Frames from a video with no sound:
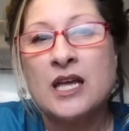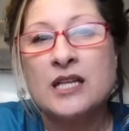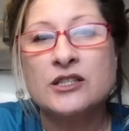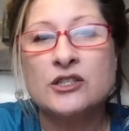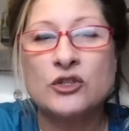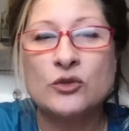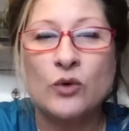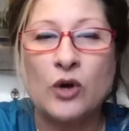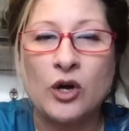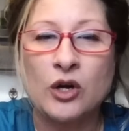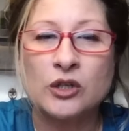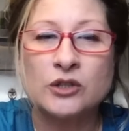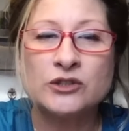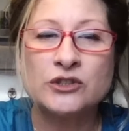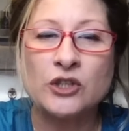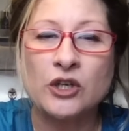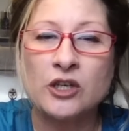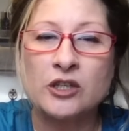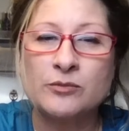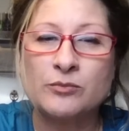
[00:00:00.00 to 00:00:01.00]
Do all
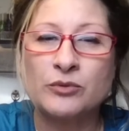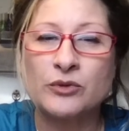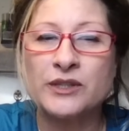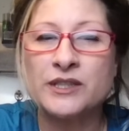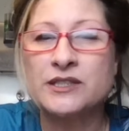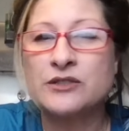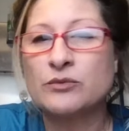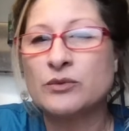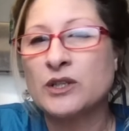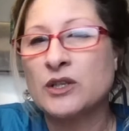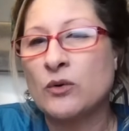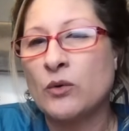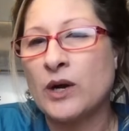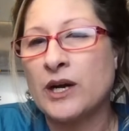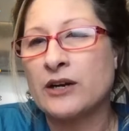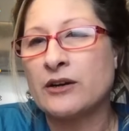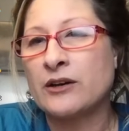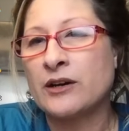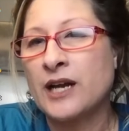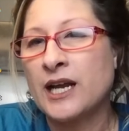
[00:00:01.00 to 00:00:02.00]
dog breeds
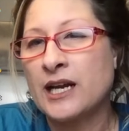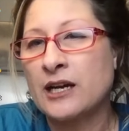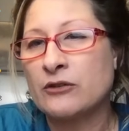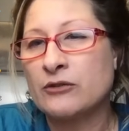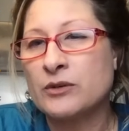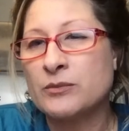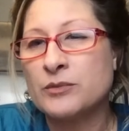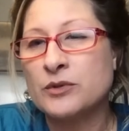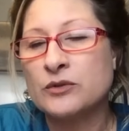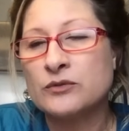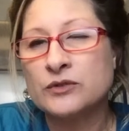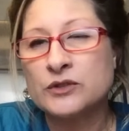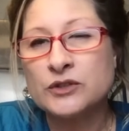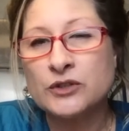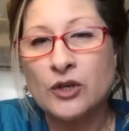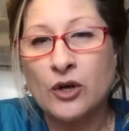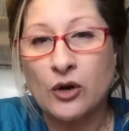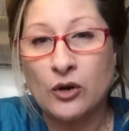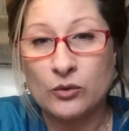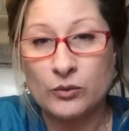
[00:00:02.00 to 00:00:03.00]
require hair removal?
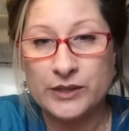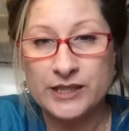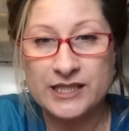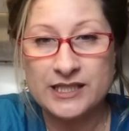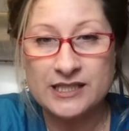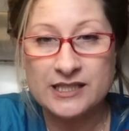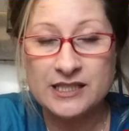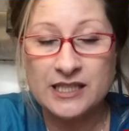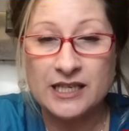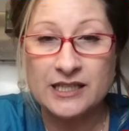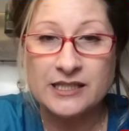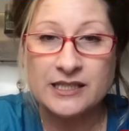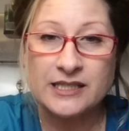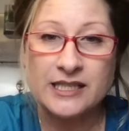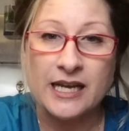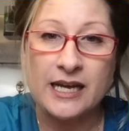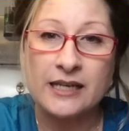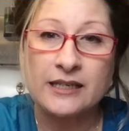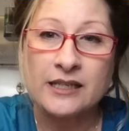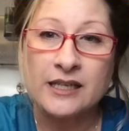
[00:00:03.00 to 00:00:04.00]
No, we discussed
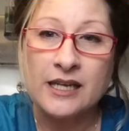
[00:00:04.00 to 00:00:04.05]
that.